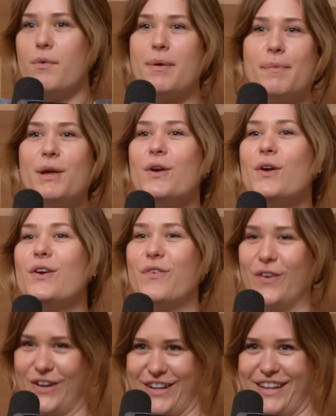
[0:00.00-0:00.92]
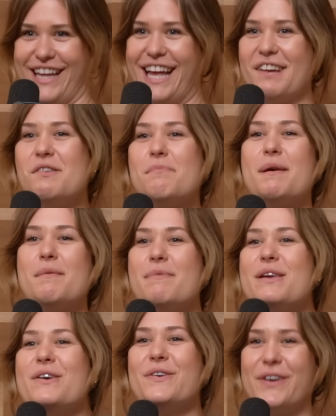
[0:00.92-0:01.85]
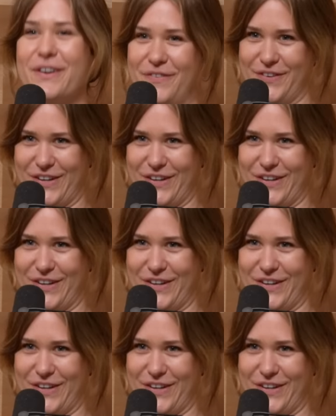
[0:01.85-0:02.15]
would be beautiful. It would be beautiful.